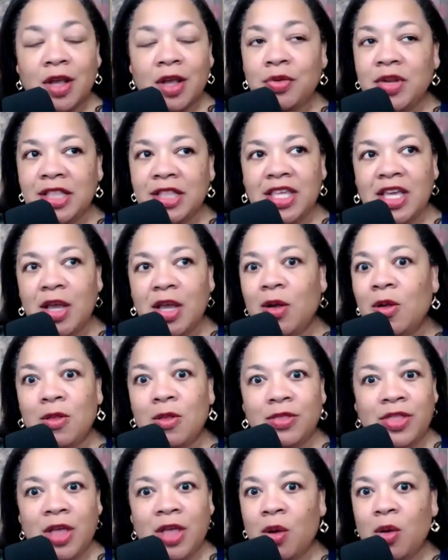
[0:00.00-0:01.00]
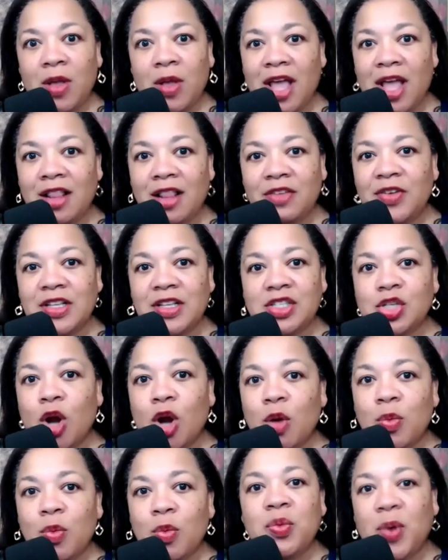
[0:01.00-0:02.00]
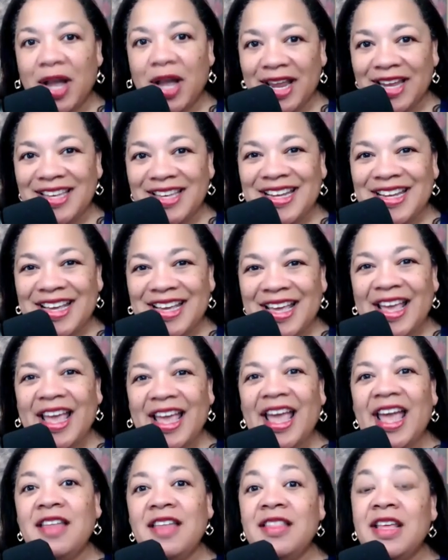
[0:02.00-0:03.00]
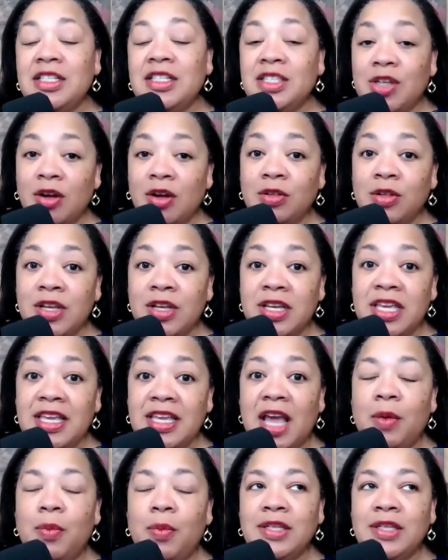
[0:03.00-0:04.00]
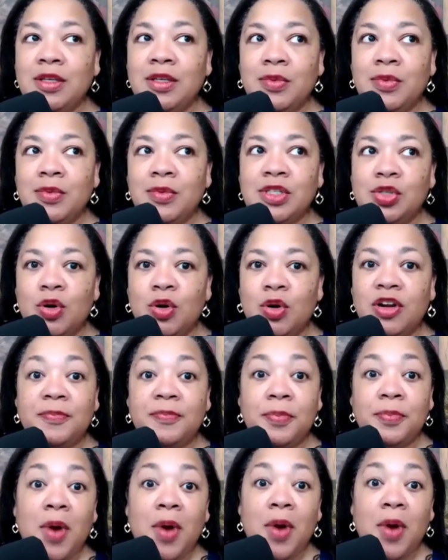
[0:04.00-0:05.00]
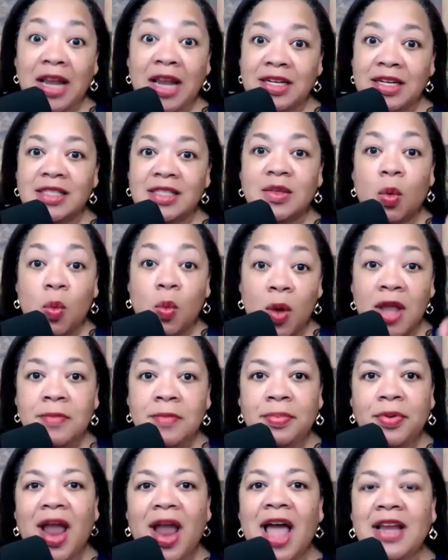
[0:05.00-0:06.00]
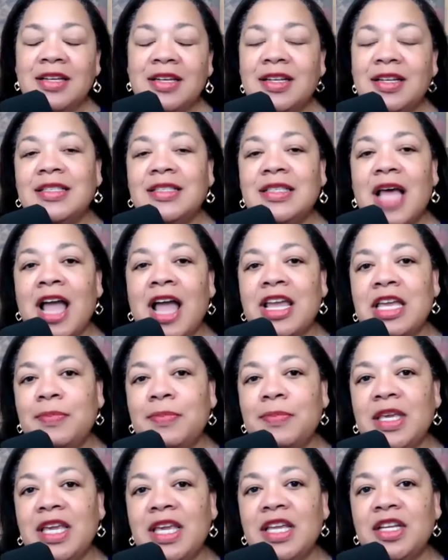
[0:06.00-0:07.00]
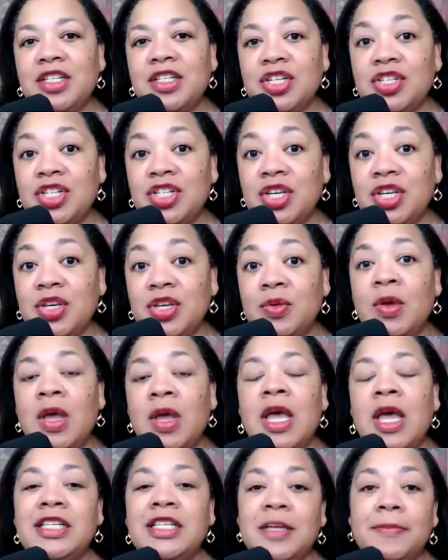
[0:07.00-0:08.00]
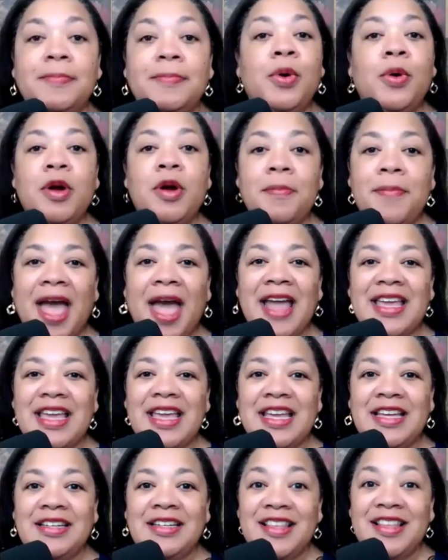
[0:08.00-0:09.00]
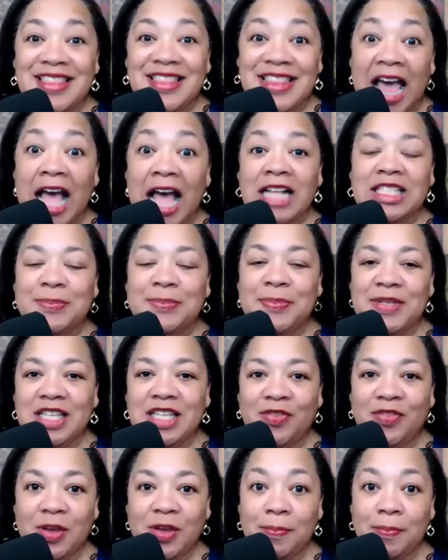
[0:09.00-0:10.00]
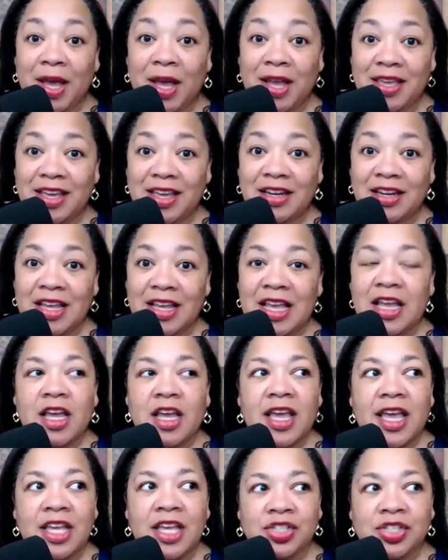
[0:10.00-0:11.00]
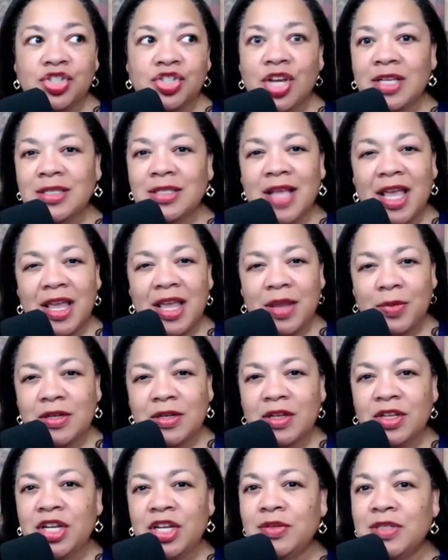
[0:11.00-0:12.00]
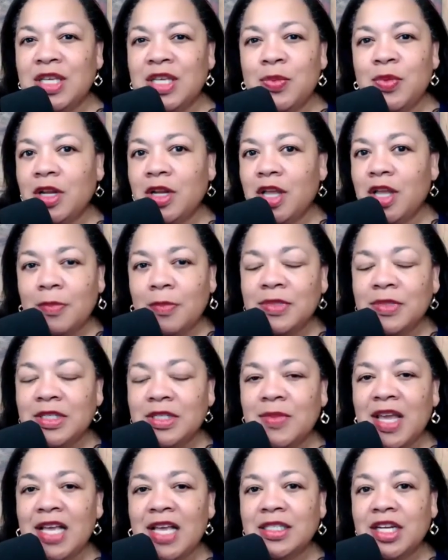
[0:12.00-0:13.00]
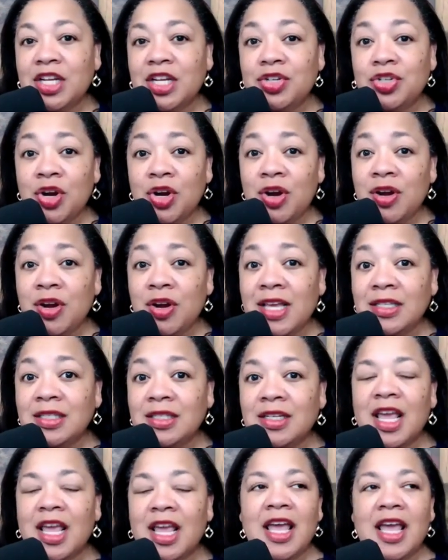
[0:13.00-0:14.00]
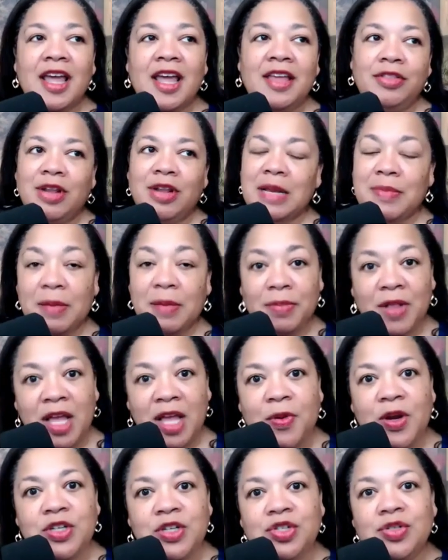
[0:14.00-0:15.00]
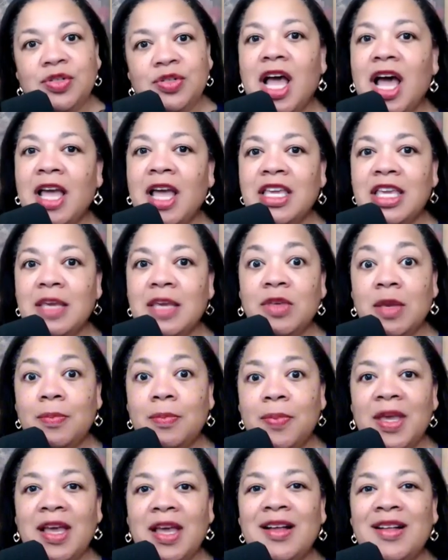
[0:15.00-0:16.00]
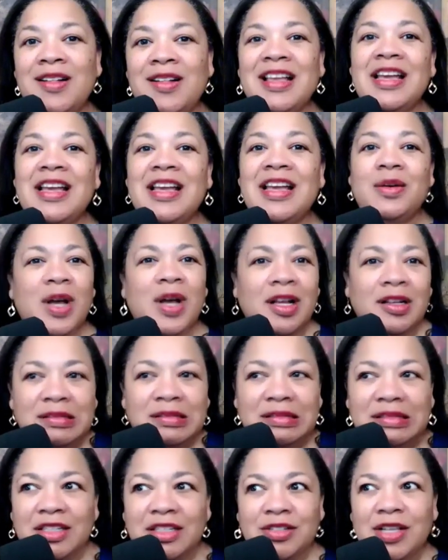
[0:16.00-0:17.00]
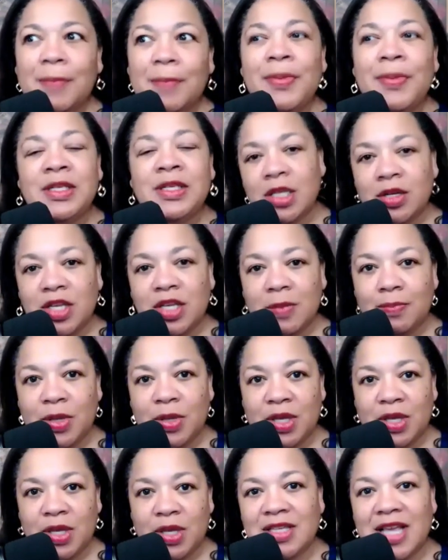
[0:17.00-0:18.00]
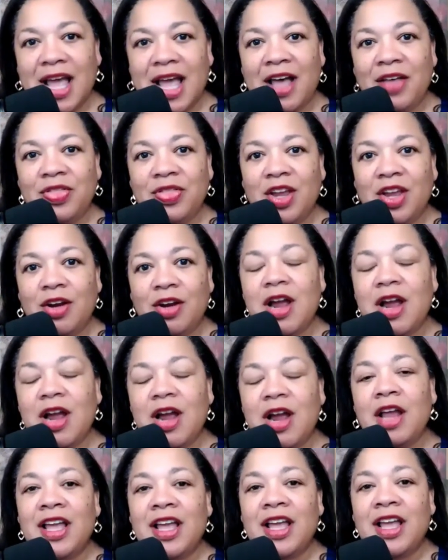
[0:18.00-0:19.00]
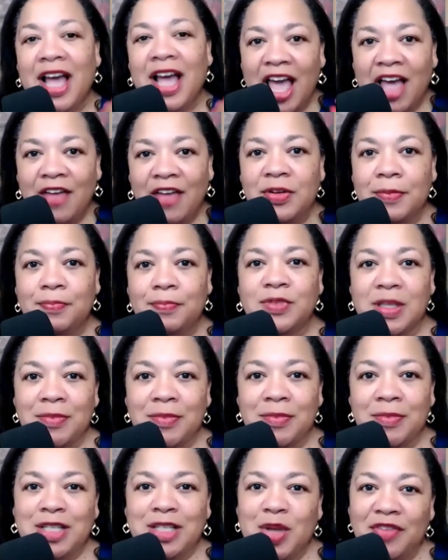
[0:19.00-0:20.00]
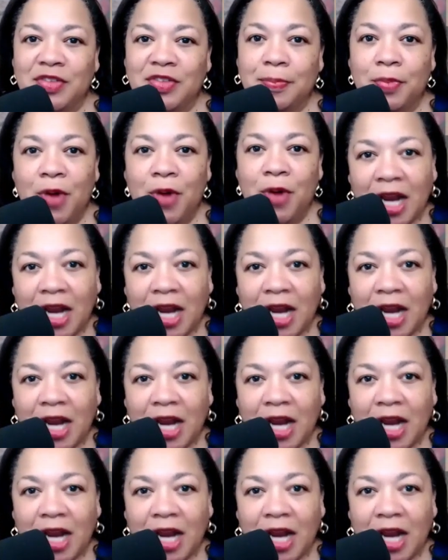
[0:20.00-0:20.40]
Don't eat the whole elephant. Start with one, and then start looking at what's a restorative practice, one practice I can begin to do to pour back into that specific bucket. It's just like when, someone comes to me as an internist and they're like, my blood pressure is high, give me a pill. Well, there's a bazillion pills out there. I have to, sometimes we have to